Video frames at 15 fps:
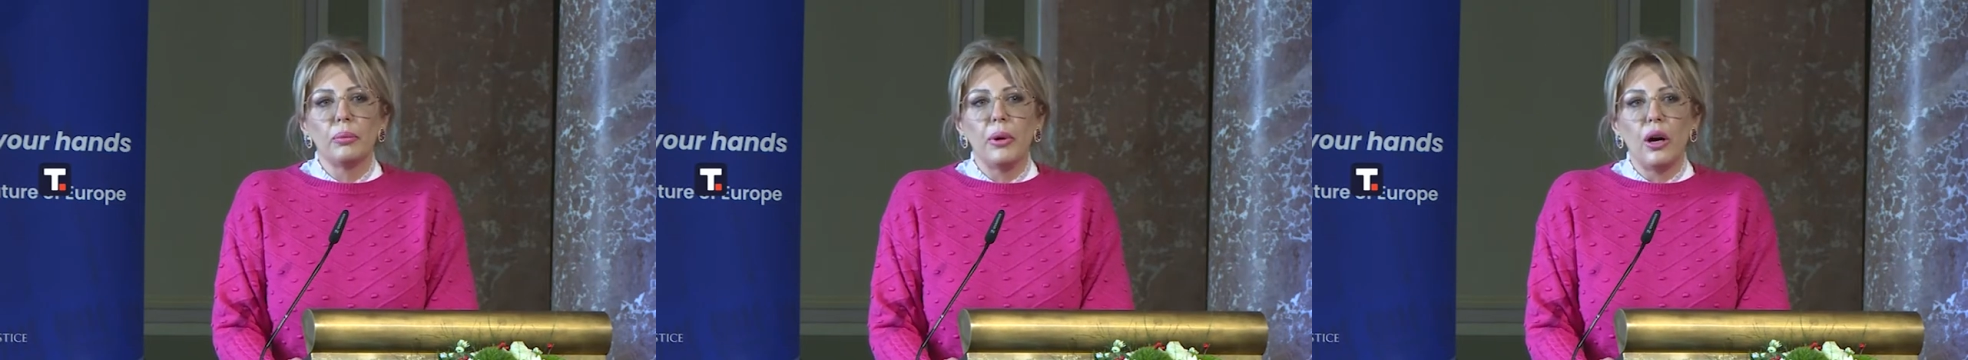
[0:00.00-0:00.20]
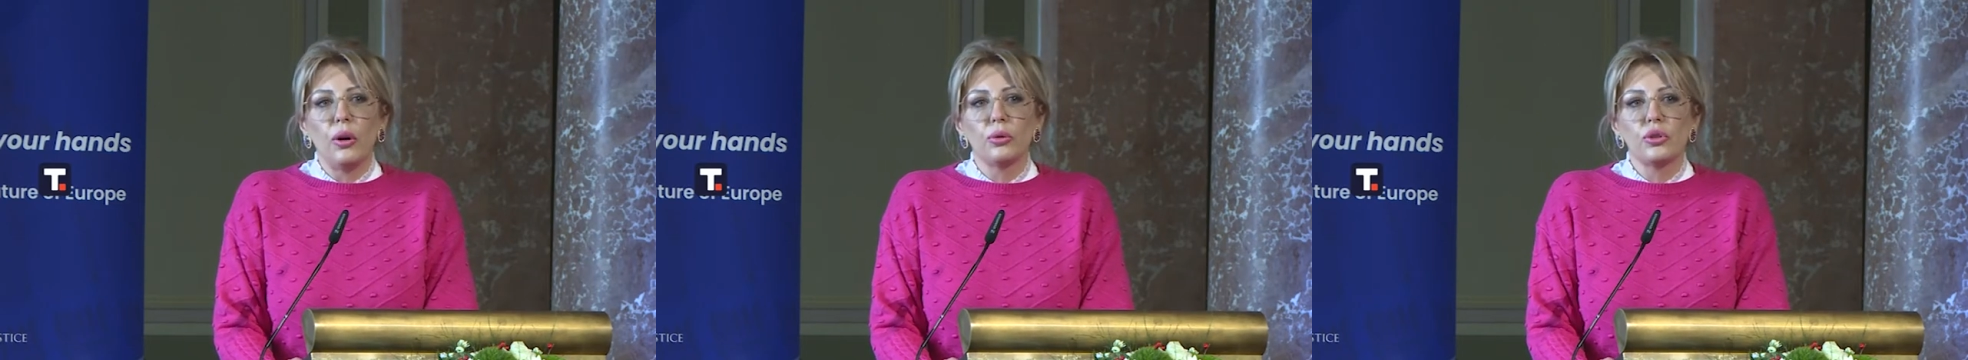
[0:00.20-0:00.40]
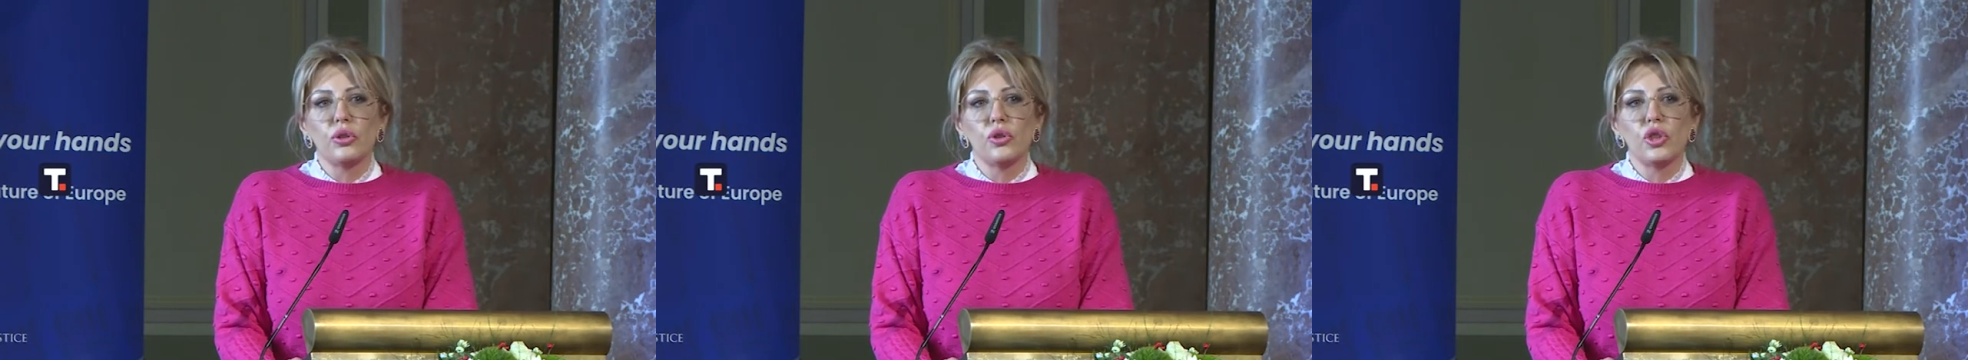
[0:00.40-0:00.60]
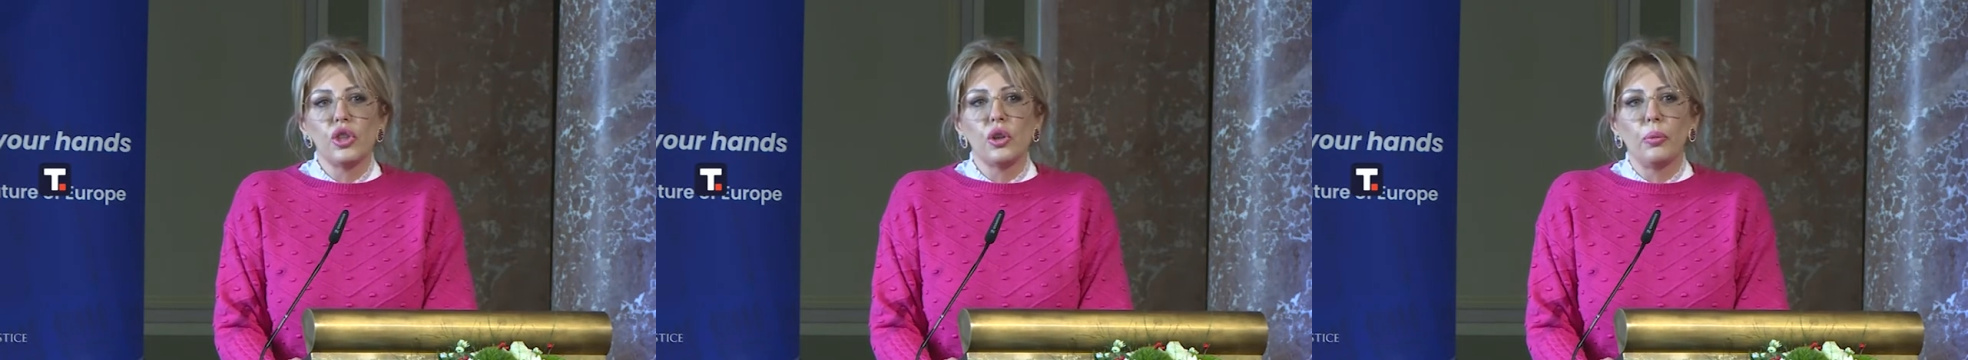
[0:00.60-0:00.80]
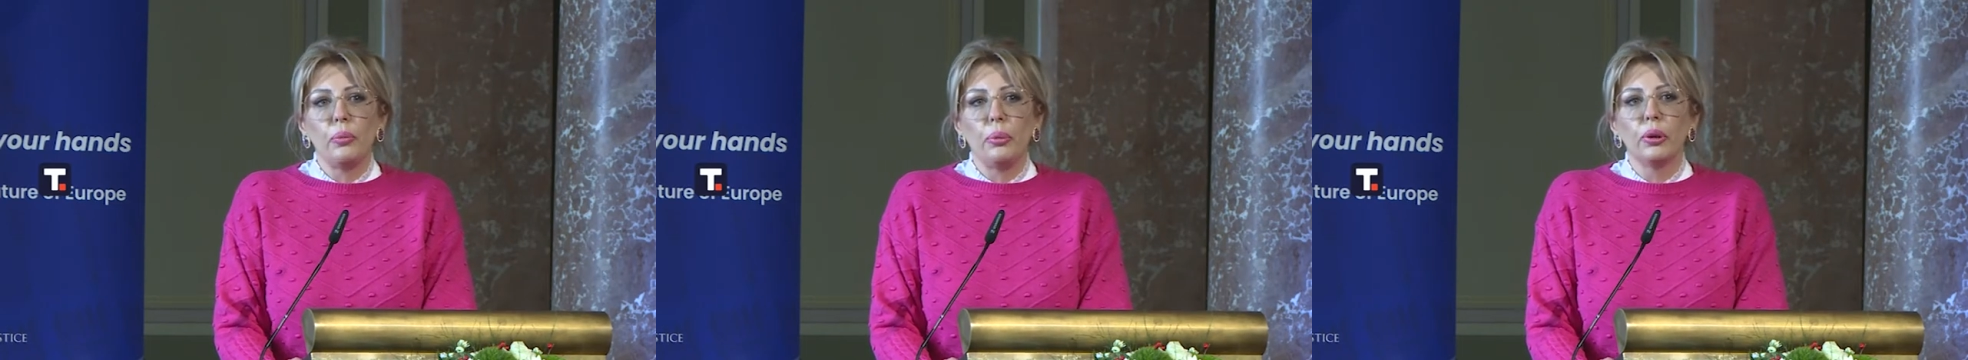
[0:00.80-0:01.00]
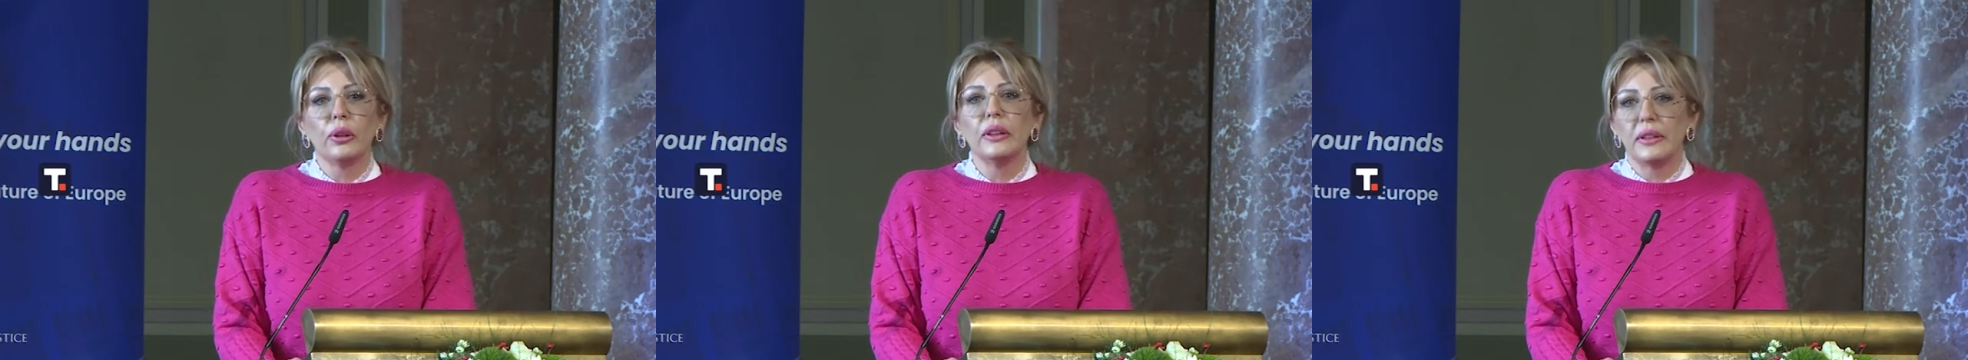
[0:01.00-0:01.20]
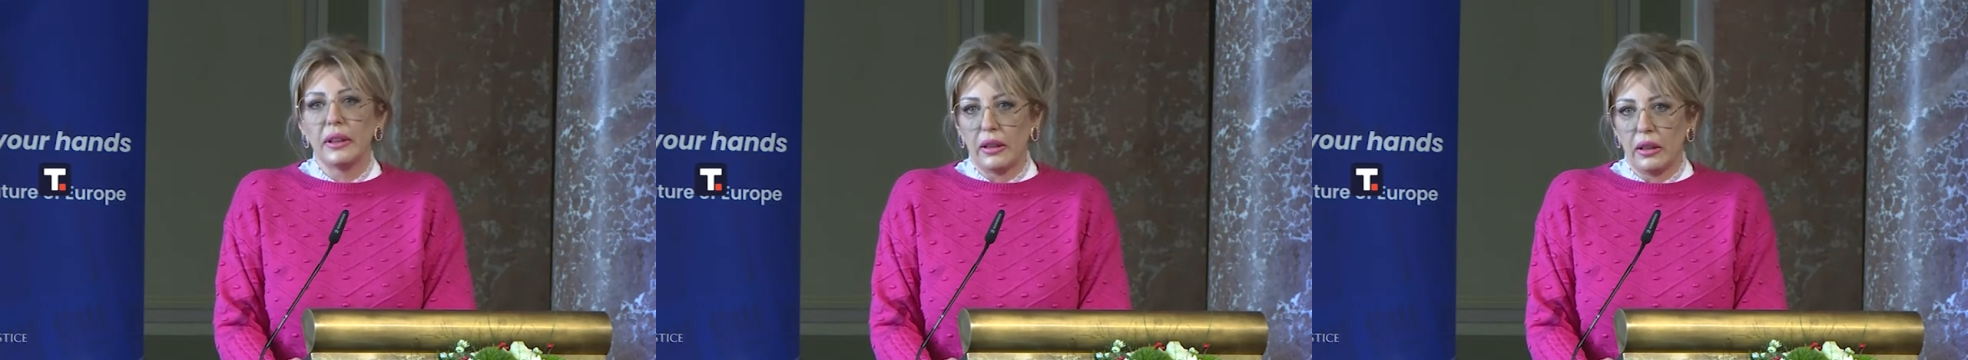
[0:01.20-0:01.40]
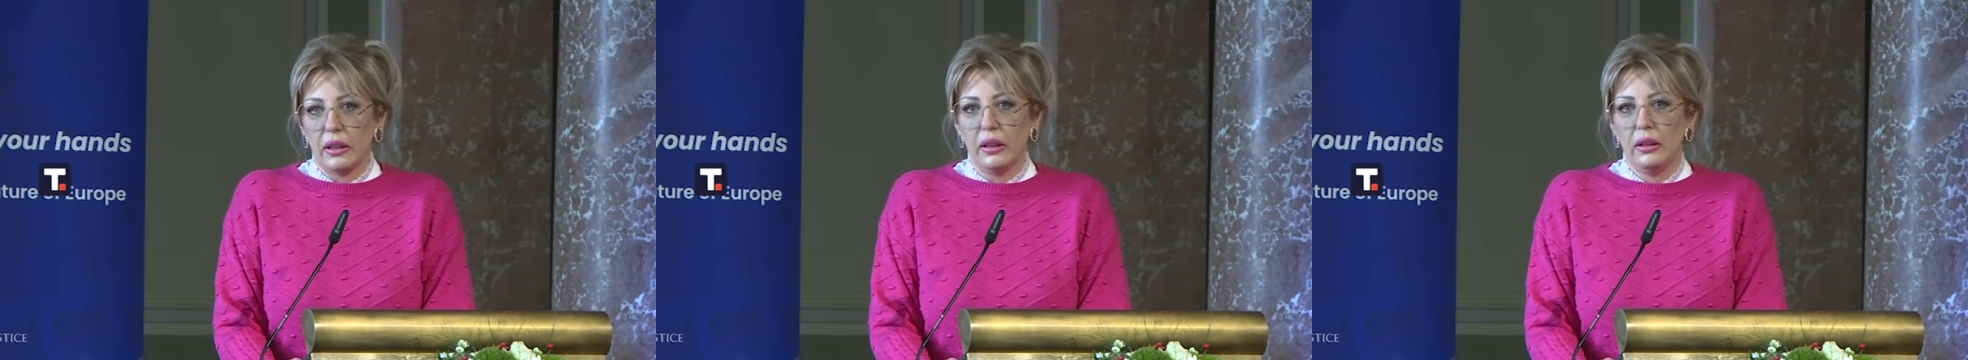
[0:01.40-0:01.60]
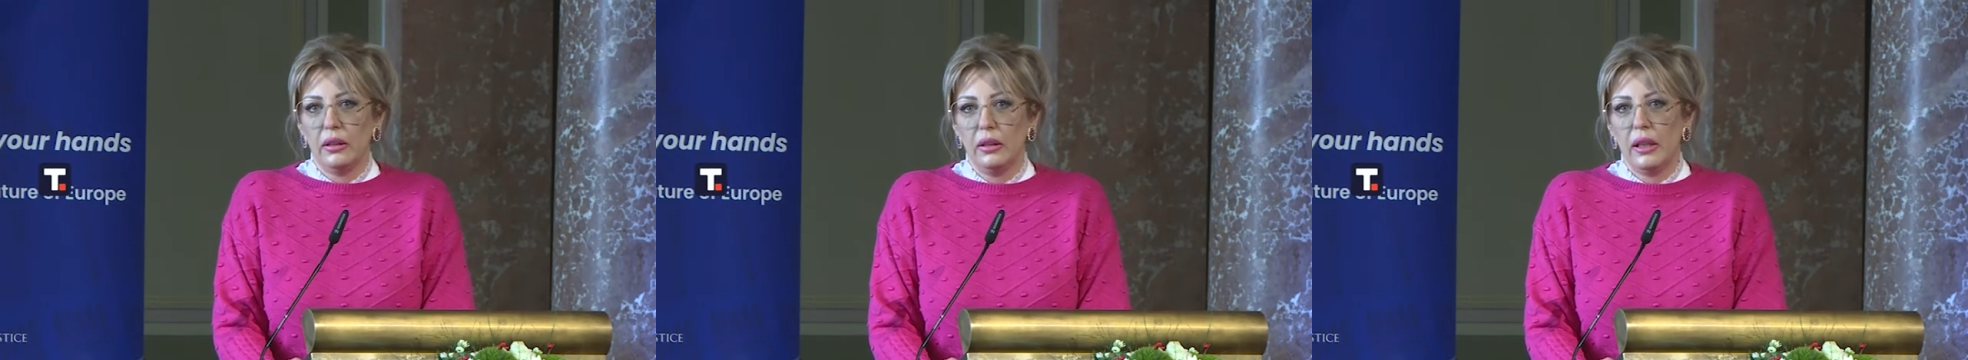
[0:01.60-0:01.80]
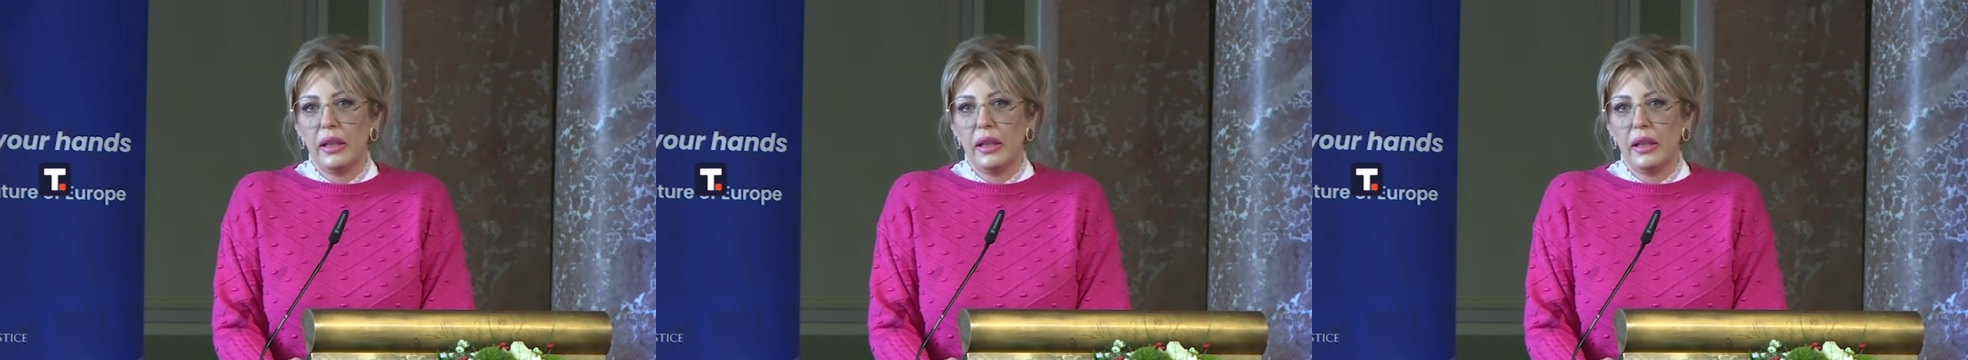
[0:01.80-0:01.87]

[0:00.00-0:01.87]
about geopolitical